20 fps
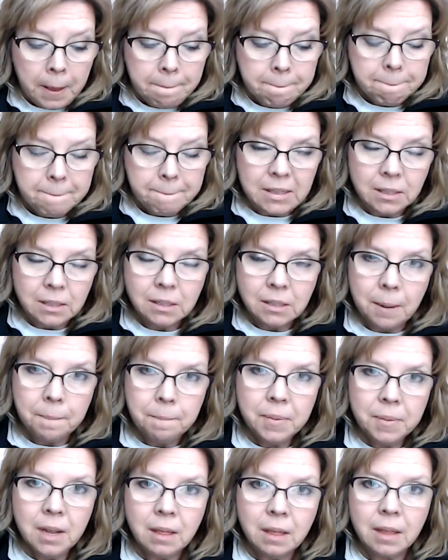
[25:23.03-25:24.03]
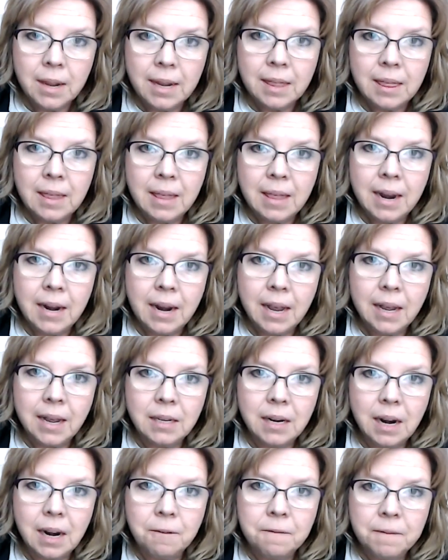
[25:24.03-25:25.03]
But something like that had
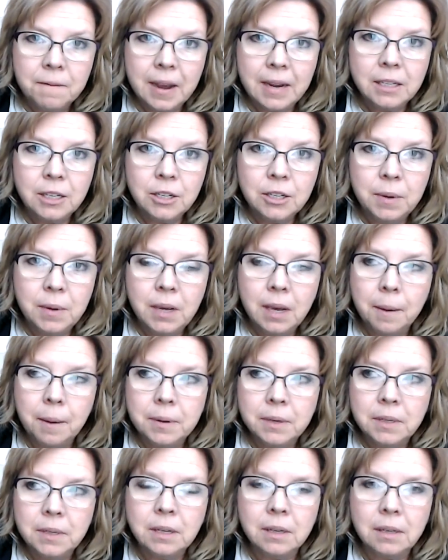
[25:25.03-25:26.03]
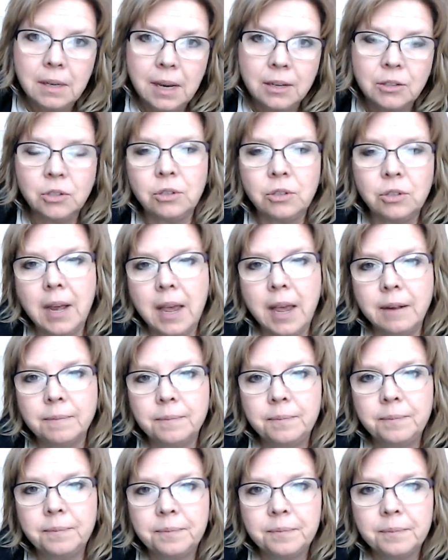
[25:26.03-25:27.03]
affected me up until yesterday.
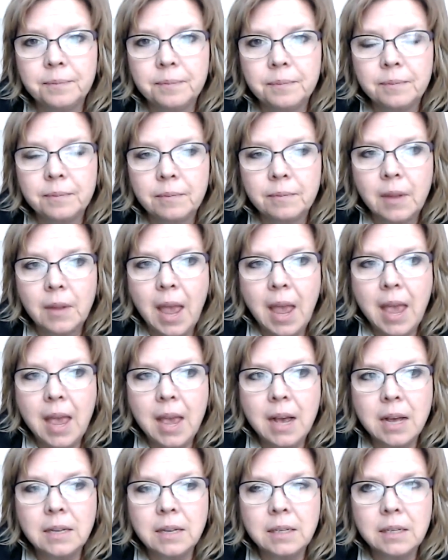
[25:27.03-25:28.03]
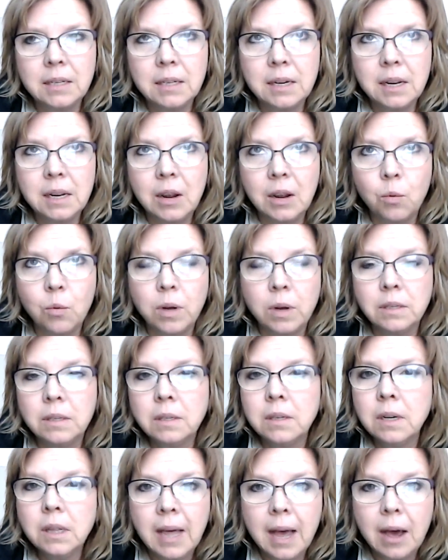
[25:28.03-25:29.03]
And it wasn't
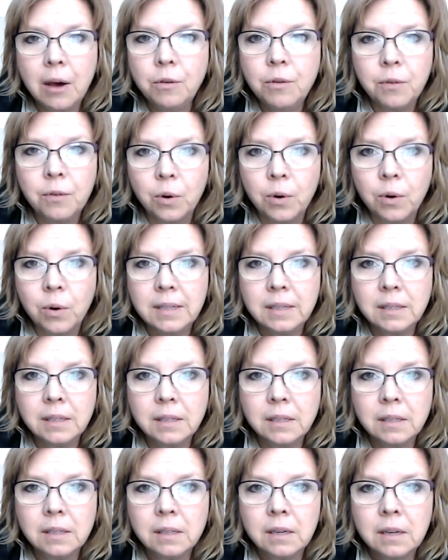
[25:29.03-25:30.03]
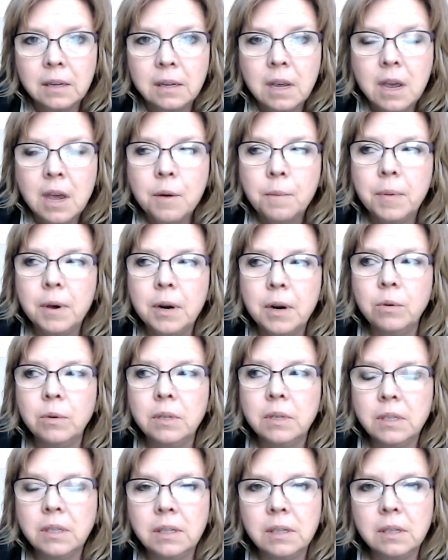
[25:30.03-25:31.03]
a loud voice, but it was
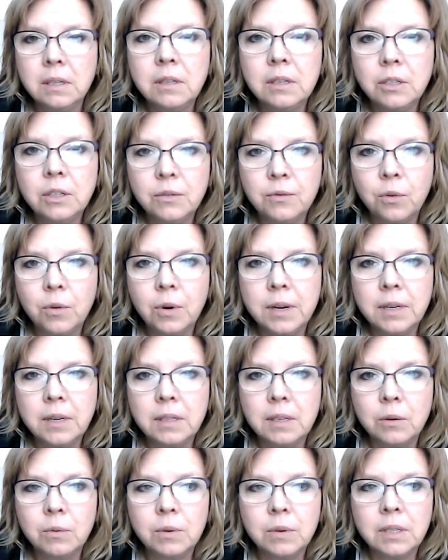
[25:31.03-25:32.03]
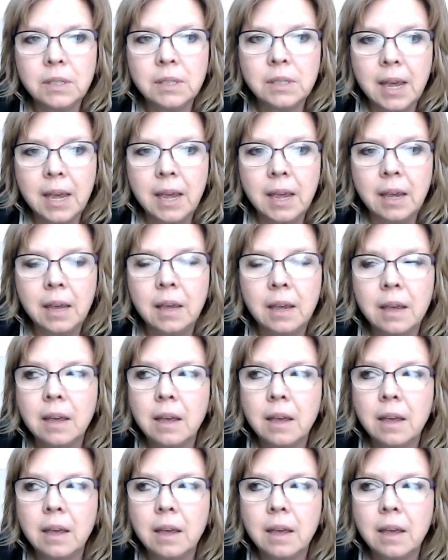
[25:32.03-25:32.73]
still this voice that was saying,